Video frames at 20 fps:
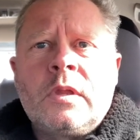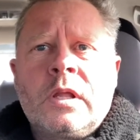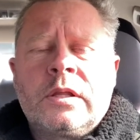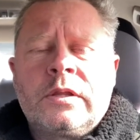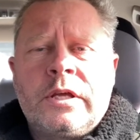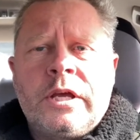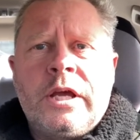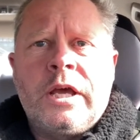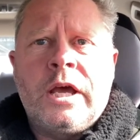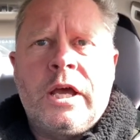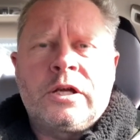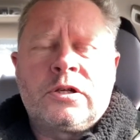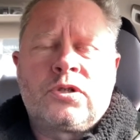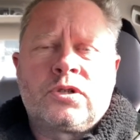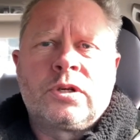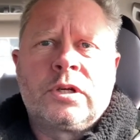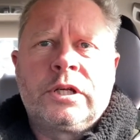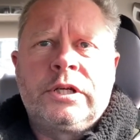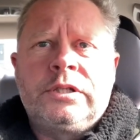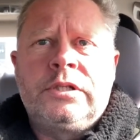they
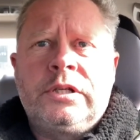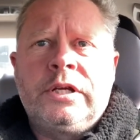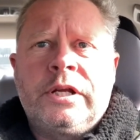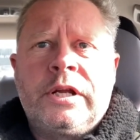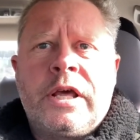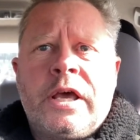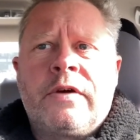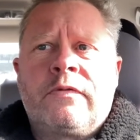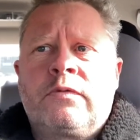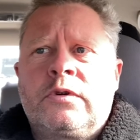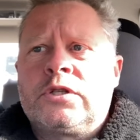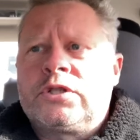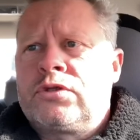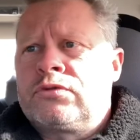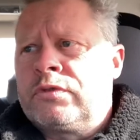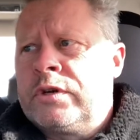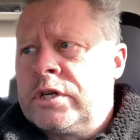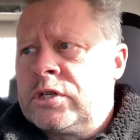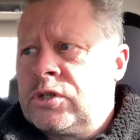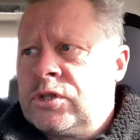actually did have
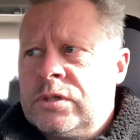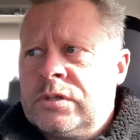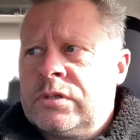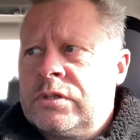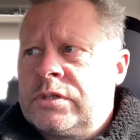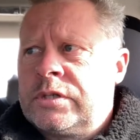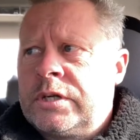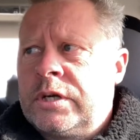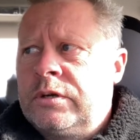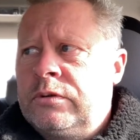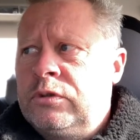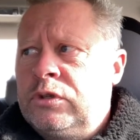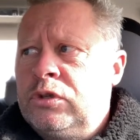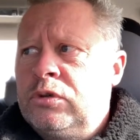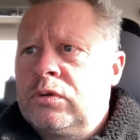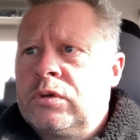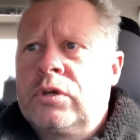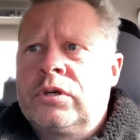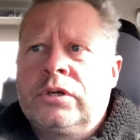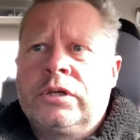restrictions, so you
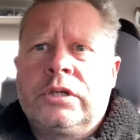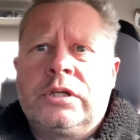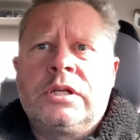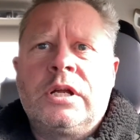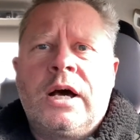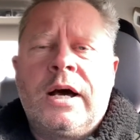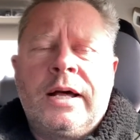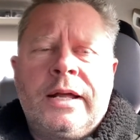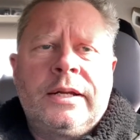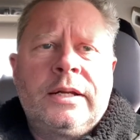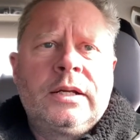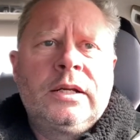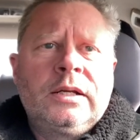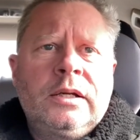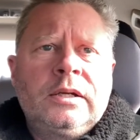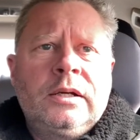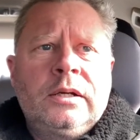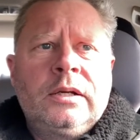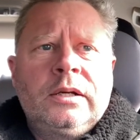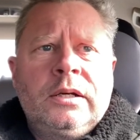could not
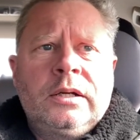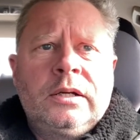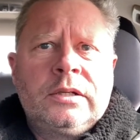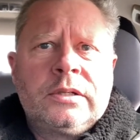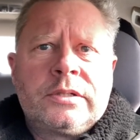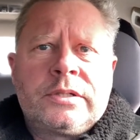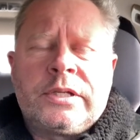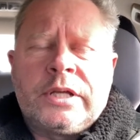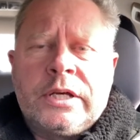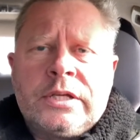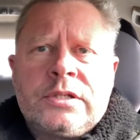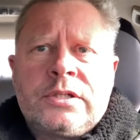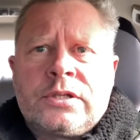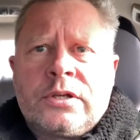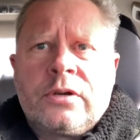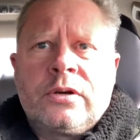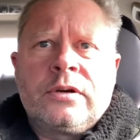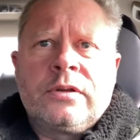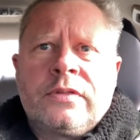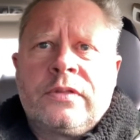say
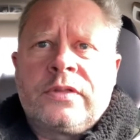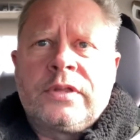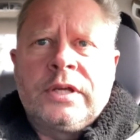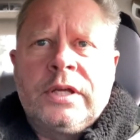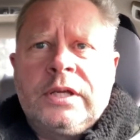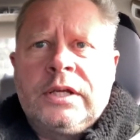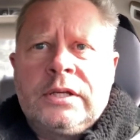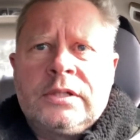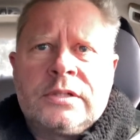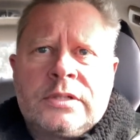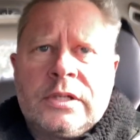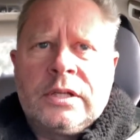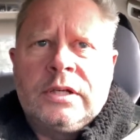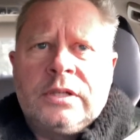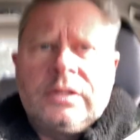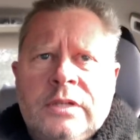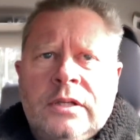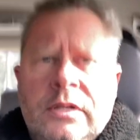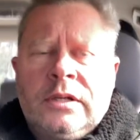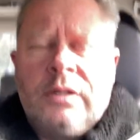certain things,
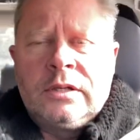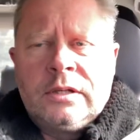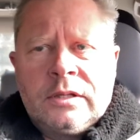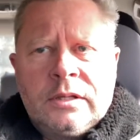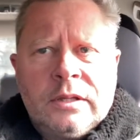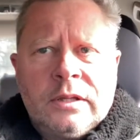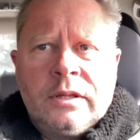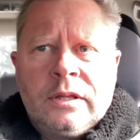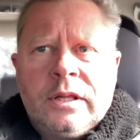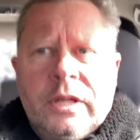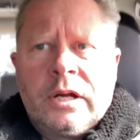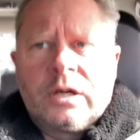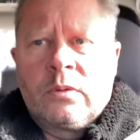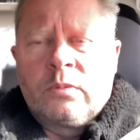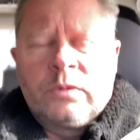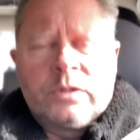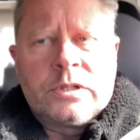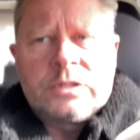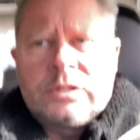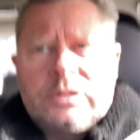and there
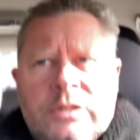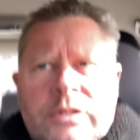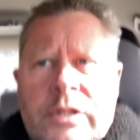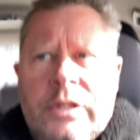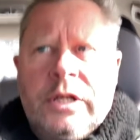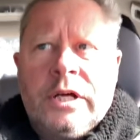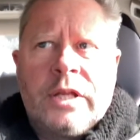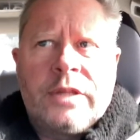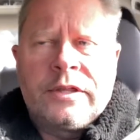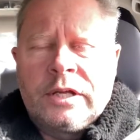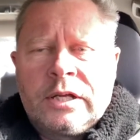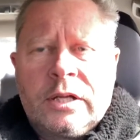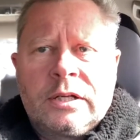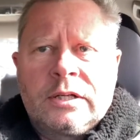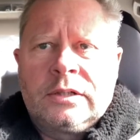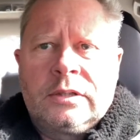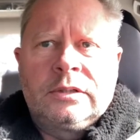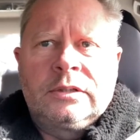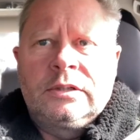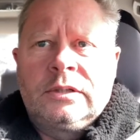was nothing
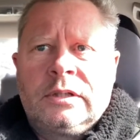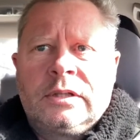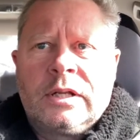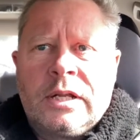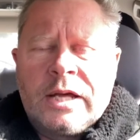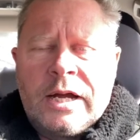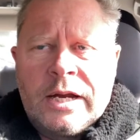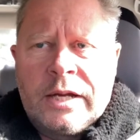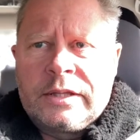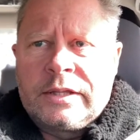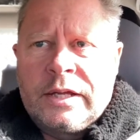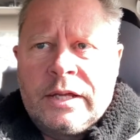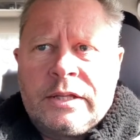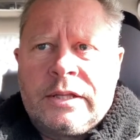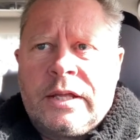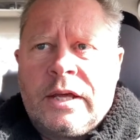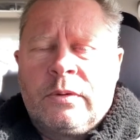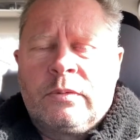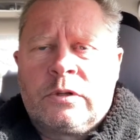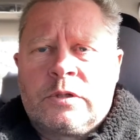like that
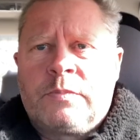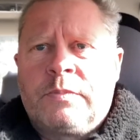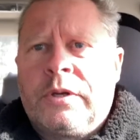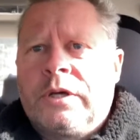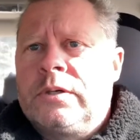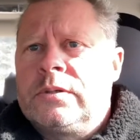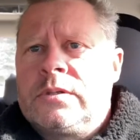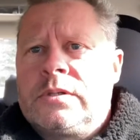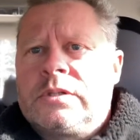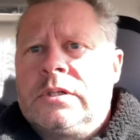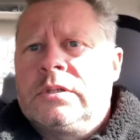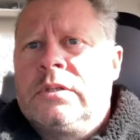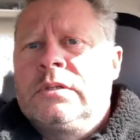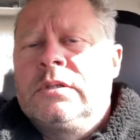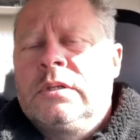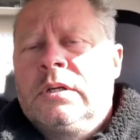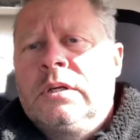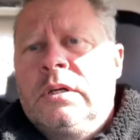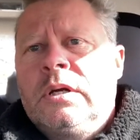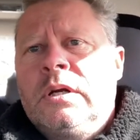that was posted.
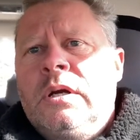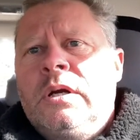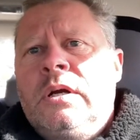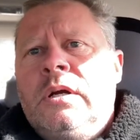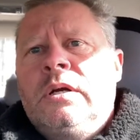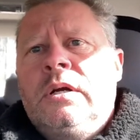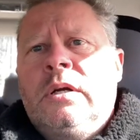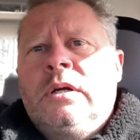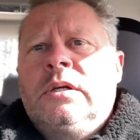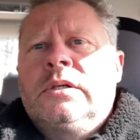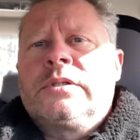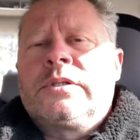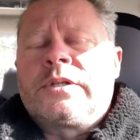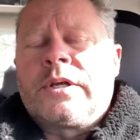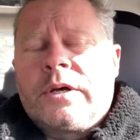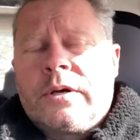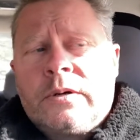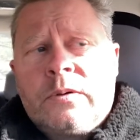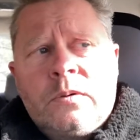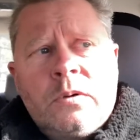
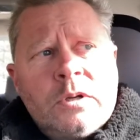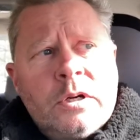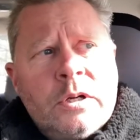So